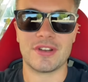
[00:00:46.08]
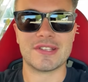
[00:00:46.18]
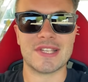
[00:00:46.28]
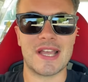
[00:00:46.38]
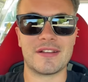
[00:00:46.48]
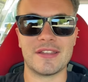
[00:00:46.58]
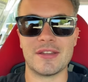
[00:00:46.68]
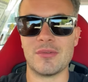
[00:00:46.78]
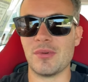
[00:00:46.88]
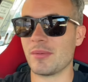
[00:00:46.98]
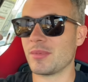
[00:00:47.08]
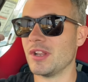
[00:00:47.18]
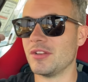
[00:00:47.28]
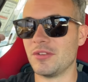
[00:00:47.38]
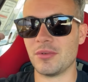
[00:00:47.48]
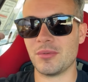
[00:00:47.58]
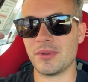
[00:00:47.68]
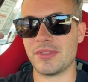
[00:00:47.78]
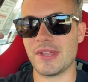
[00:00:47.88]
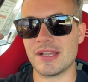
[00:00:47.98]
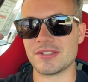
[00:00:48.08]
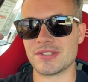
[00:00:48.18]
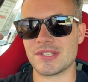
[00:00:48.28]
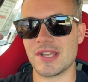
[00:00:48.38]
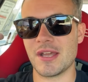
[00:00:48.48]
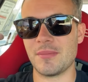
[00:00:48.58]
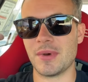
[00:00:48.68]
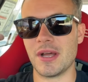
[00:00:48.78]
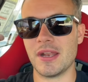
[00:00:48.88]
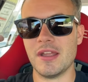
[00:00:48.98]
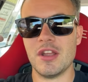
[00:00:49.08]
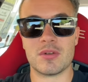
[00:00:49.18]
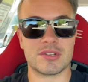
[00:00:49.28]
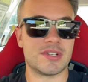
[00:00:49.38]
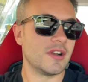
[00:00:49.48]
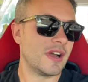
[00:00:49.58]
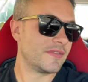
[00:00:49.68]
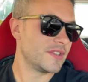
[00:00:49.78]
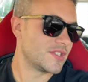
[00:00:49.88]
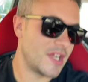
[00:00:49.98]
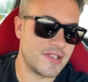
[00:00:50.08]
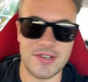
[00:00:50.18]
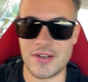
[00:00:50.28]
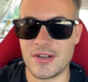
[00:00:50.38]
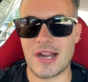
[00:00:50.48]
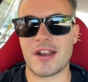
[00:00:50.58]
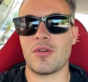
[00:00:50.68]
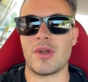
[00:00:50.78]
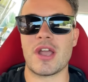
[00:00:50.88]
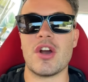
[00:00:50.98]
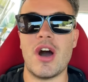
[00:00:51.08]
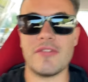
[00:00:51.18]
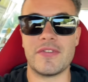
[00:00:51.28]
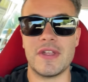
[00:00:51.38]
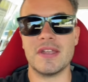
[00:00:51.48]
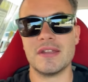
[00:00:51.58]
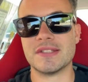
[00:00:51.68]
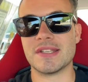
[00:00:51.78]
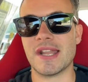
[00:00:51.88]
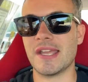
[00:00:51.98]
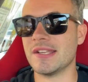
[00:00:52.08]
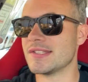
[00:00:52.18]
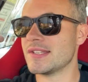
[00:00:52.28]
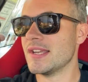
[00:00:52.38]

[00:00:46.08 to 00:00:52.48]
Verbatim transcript: exactly what I'm gonna do with that just yet, but we're starting off in the Chaser. I'm gonna go get coffee. Today is